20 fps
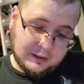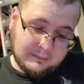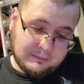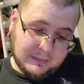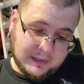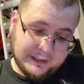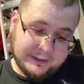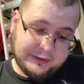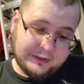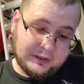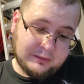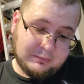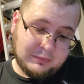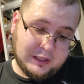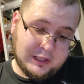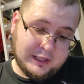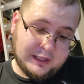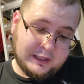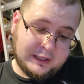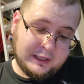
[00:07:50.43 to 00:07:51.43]
Monster
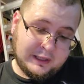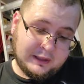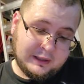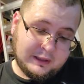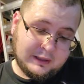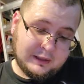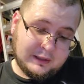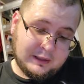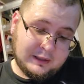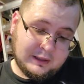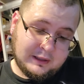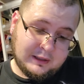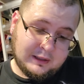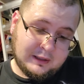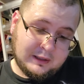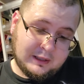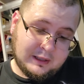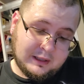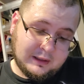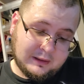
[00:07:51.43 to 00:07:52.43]
Blood,
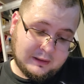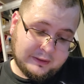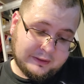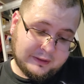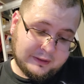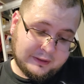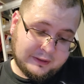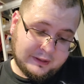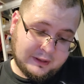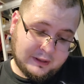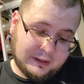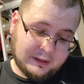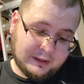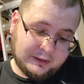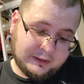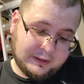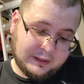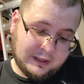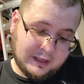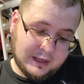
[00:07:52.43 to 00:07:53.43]
and R.L. Stine's
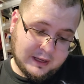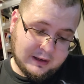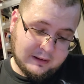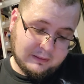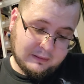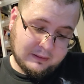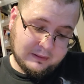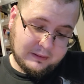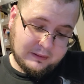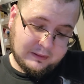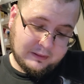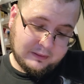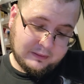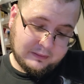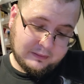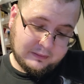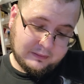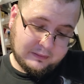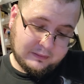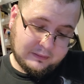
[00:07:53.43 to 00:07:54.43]
Haunting Hour.
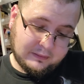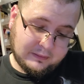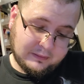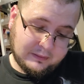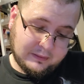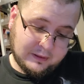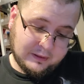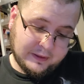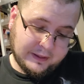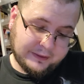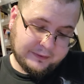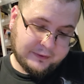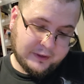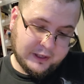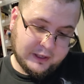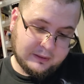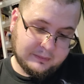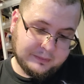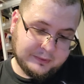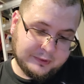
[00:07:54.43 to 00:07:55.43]
Oh, that's
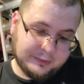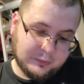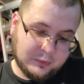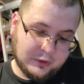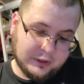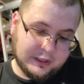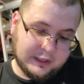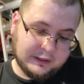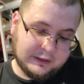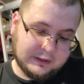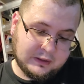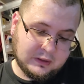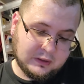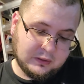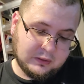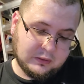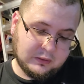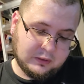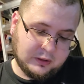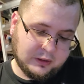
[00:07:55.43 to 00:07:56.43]
volumes 1 and
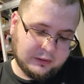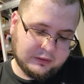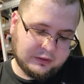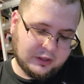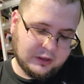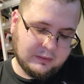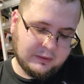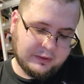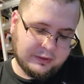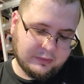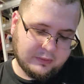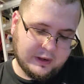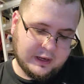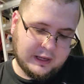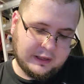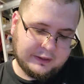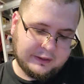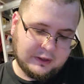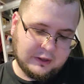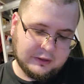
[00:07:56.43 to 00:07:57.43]
2, or 2 and
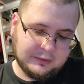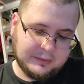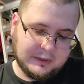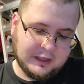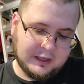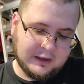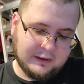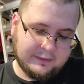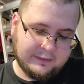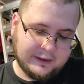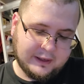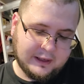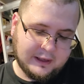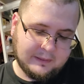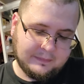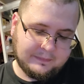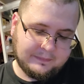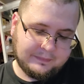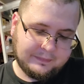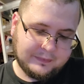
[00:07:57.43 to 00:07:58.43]
3, excuse me, of
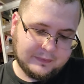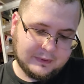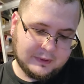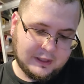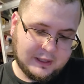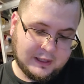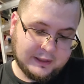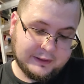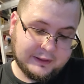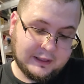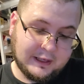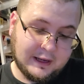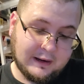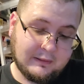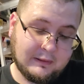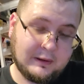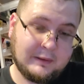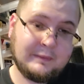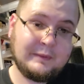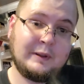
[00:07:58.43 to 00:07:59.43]
Haunting
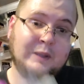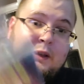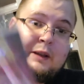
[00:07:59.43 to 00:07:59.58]
Hour.